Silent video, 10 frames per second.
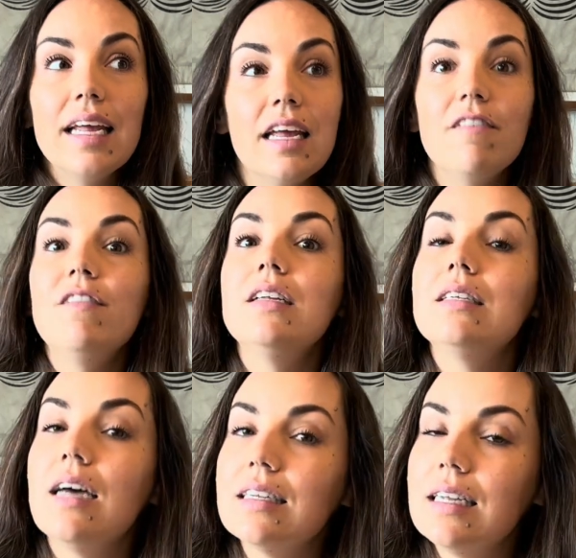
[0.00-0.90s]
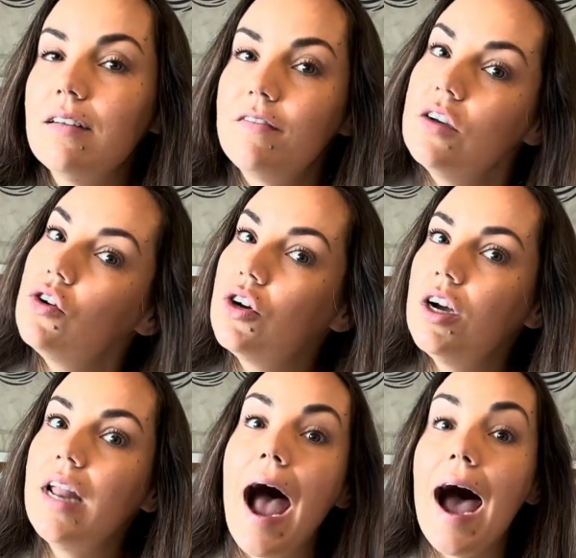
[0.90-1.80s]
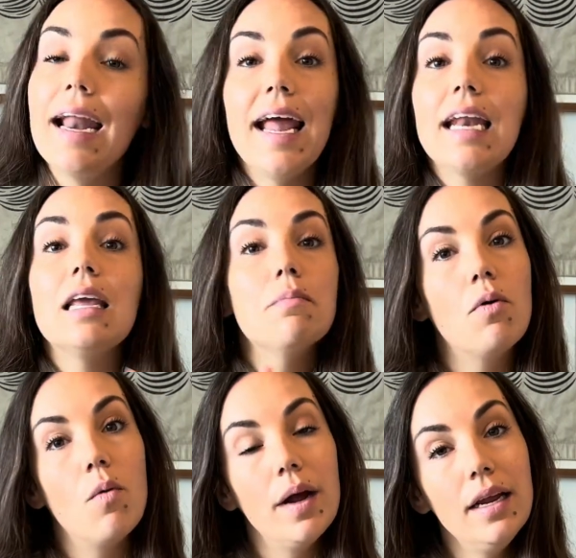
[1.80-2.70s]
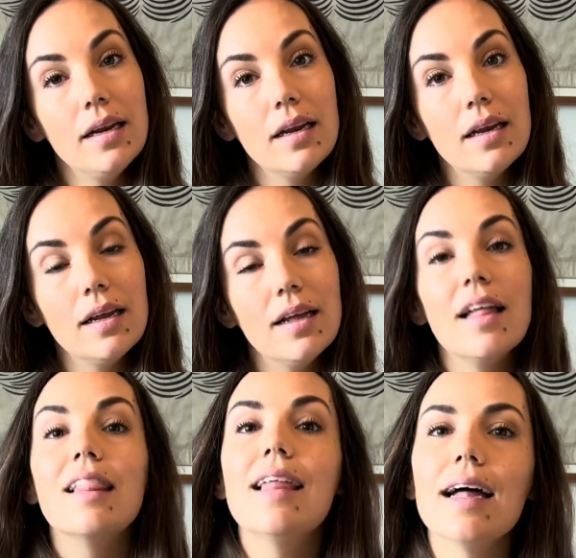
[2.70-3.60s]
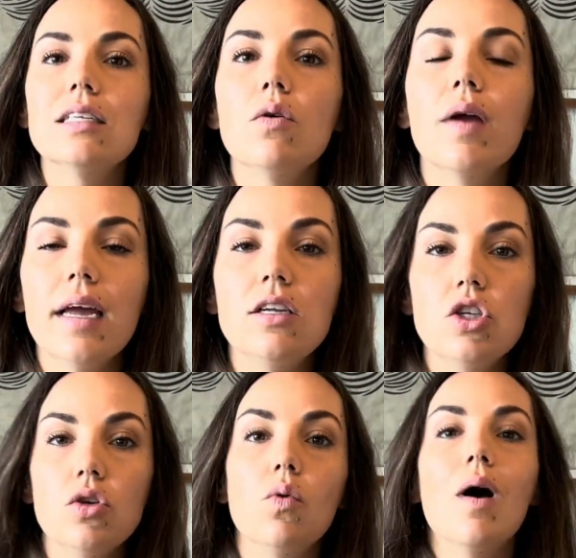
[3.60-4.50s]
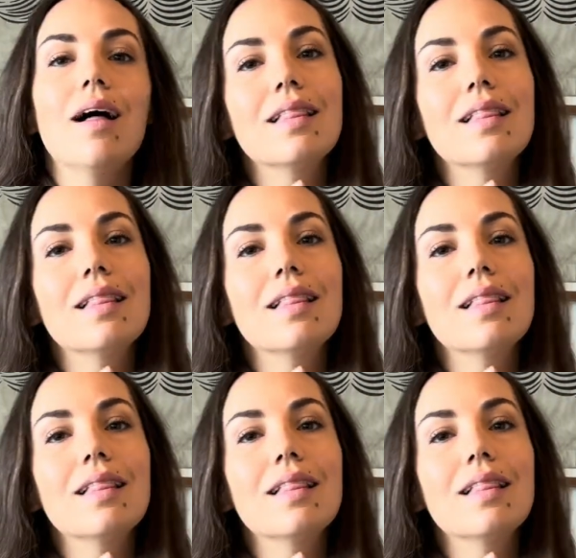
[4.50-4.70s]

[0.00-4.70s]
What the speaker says: if it doesn't feel good at any point, that's okay too.